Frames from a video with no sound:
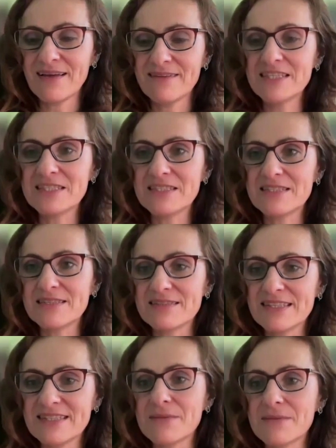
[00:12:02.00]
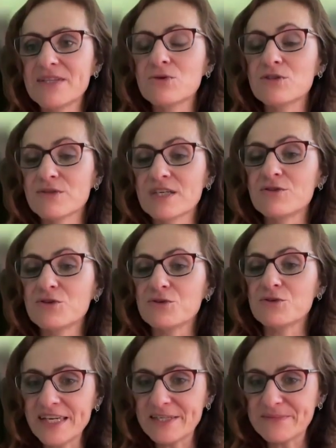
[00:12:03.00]
this is a man who knows how to
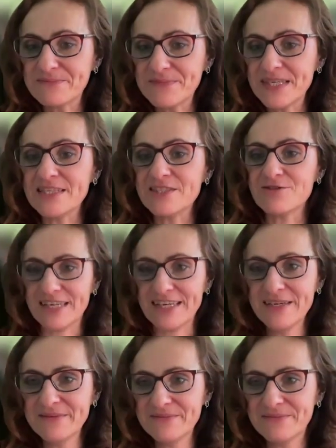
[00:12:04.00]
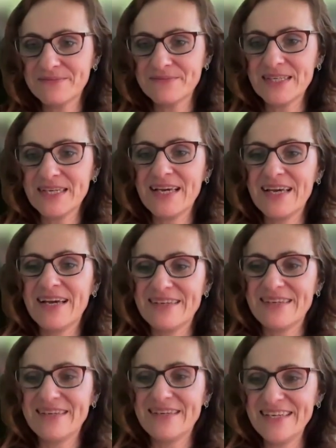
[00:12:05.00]
rig. He's rigging.
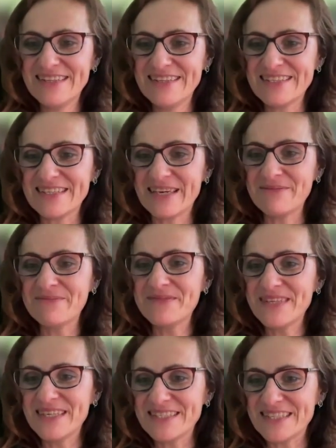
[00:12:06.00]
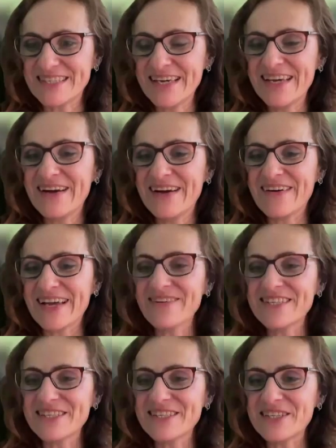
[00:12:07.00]
Yeah, he did the same yesterday. Okay,
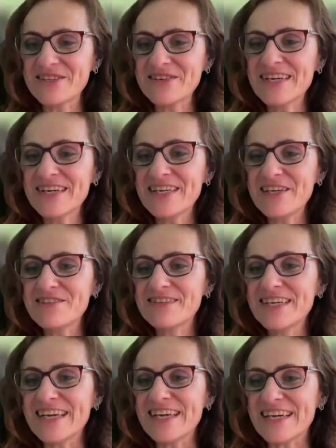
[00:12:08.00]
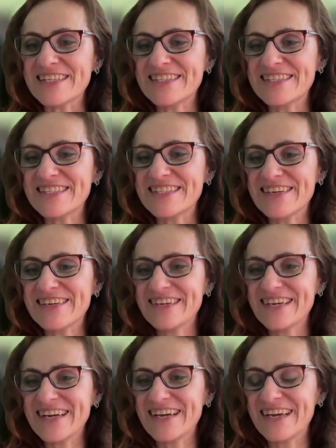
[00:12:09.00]
what did he do? He rigged.
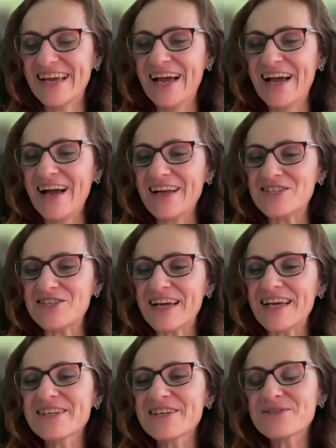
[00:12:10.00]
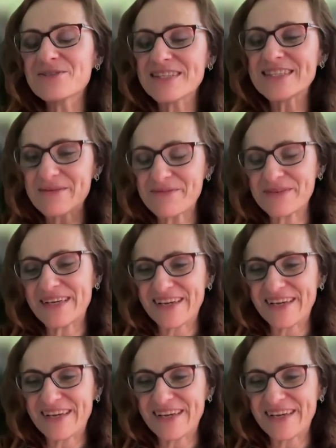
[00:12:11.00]
Okay. Joanne goes one step